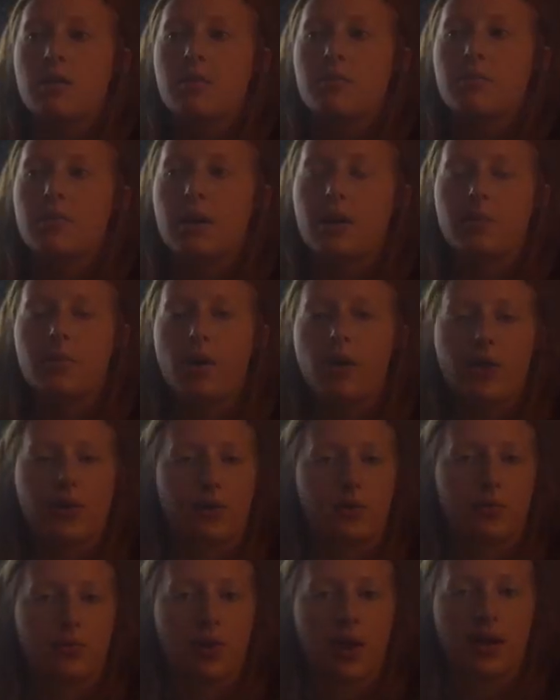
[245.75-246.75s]
metabolic
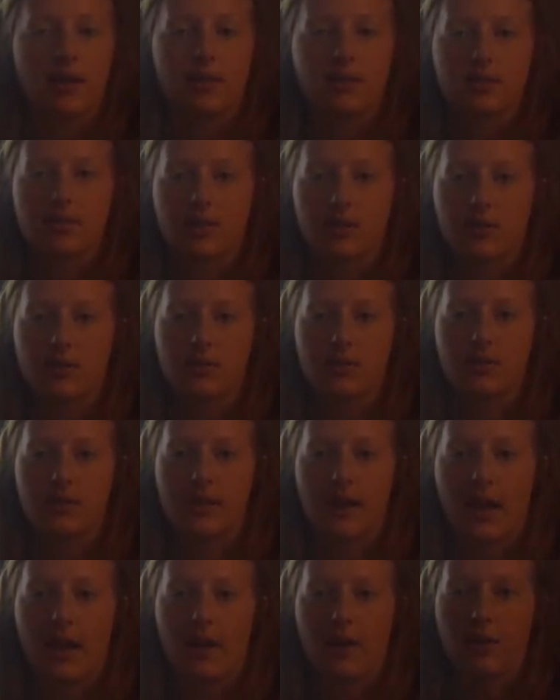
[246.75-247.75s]
rate slows
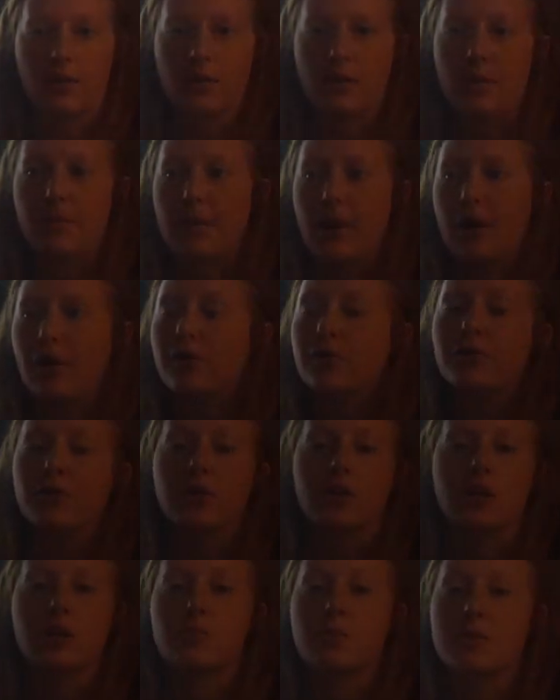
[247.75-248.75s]
down about
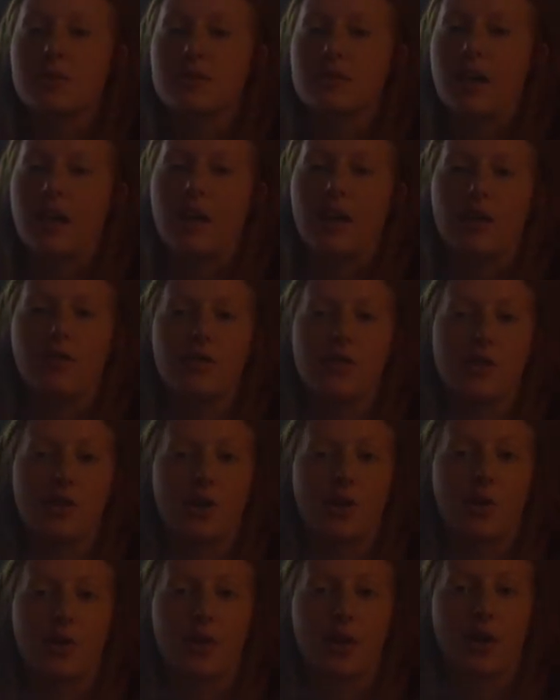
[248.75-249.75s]
40% if you
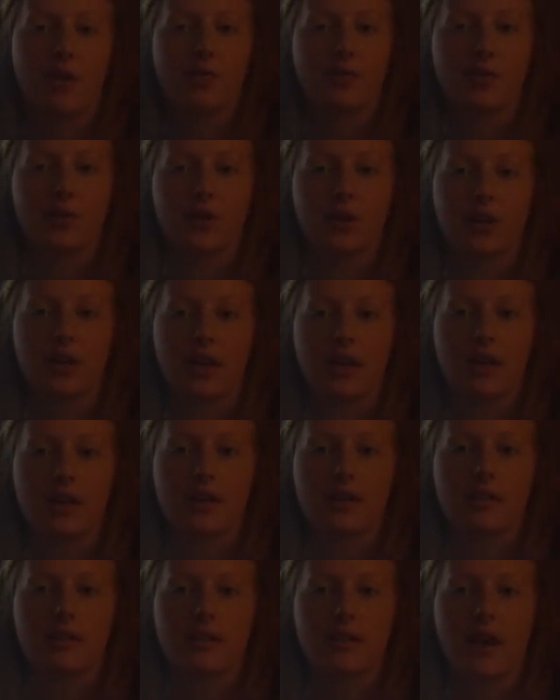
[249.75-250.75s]
go without
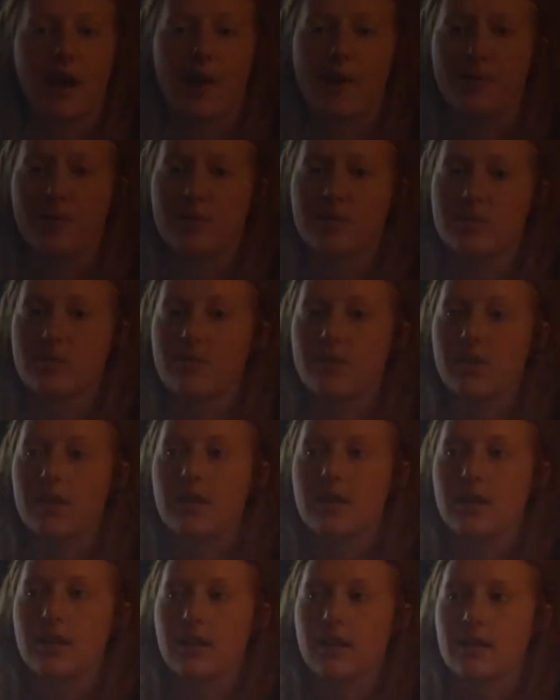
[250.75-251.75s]
48 hours of
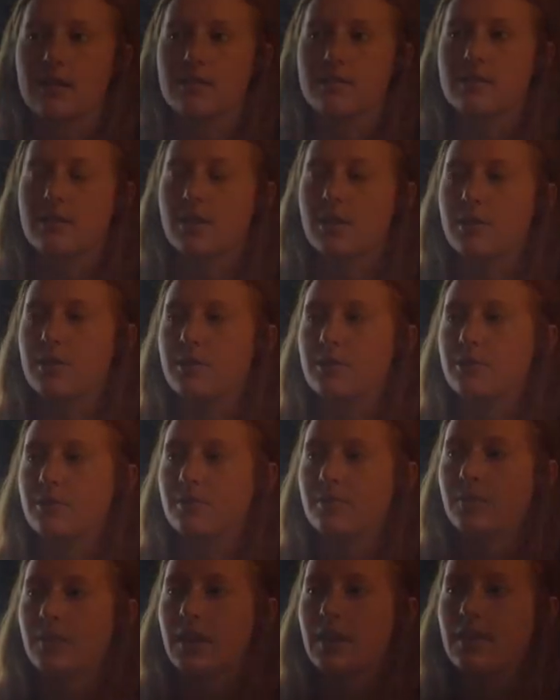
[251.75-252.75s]
eating. So
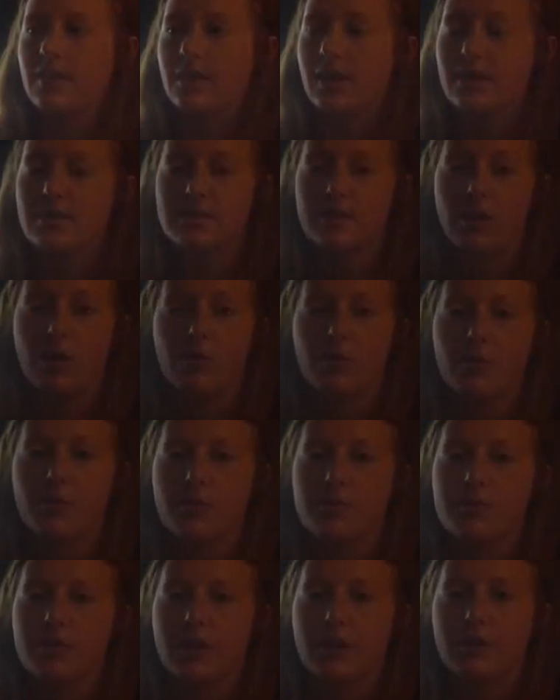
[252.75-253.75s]
that's
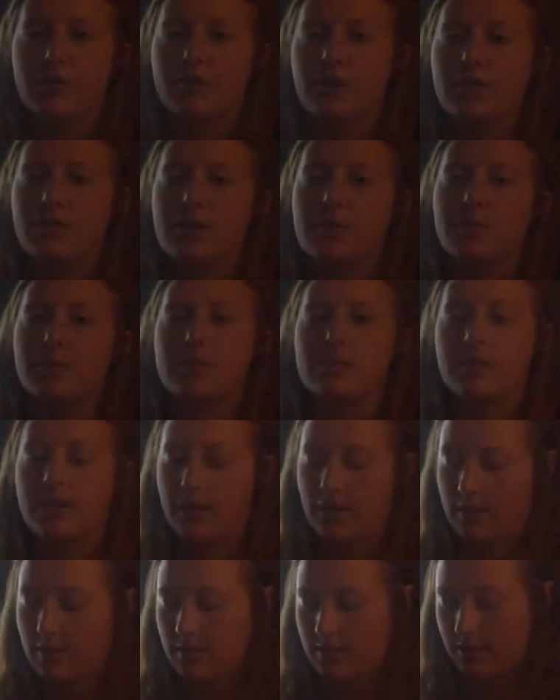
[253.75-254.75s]
almost like 50%.
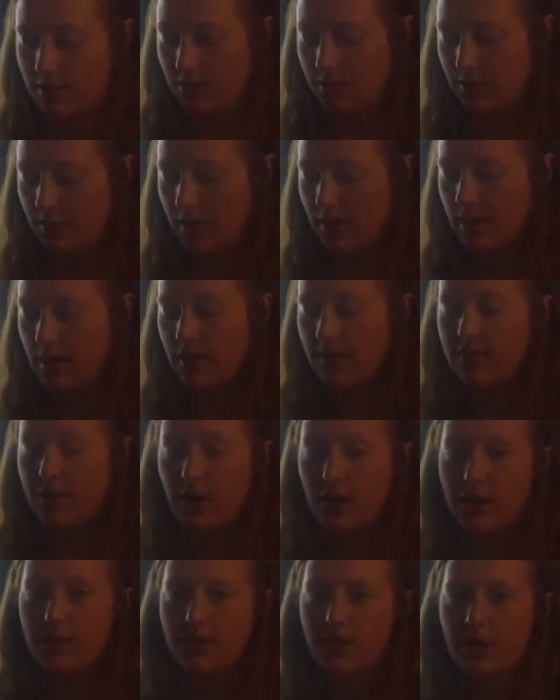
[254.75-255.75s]
So
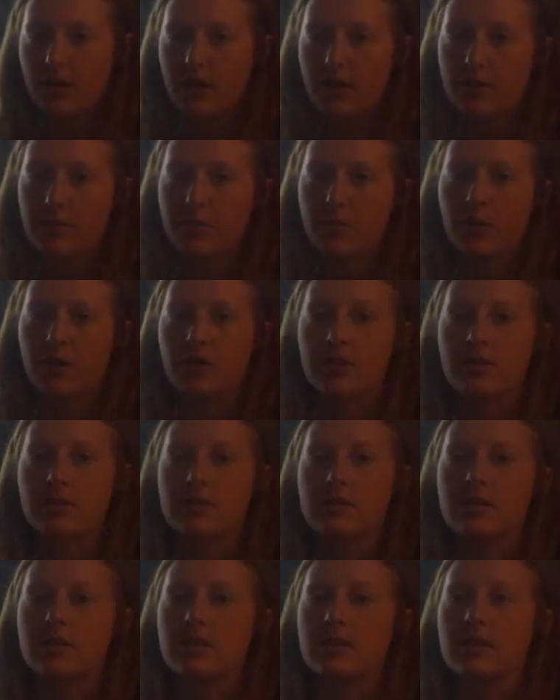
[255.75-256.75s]
very, very important
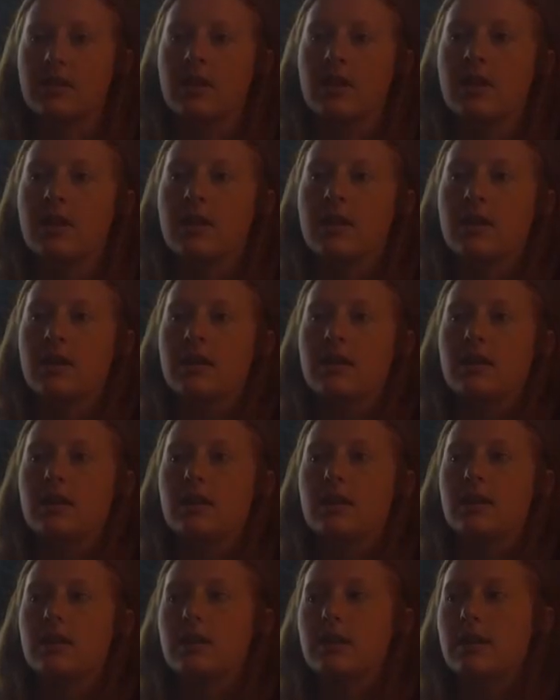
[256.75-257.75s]
to
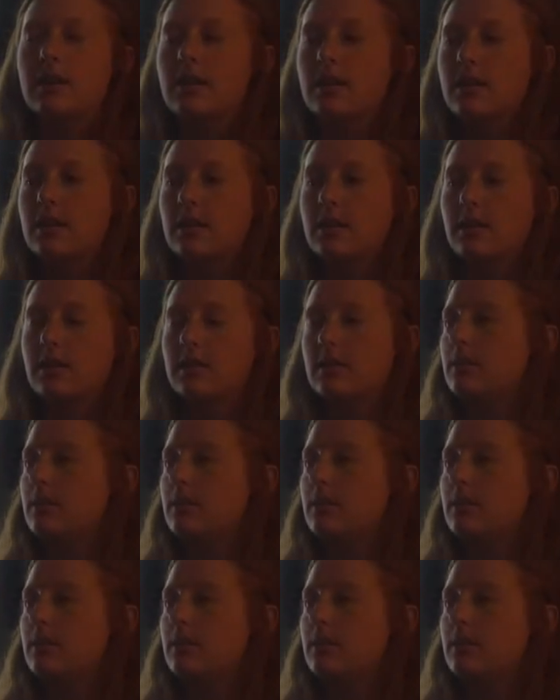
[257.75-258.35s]
eat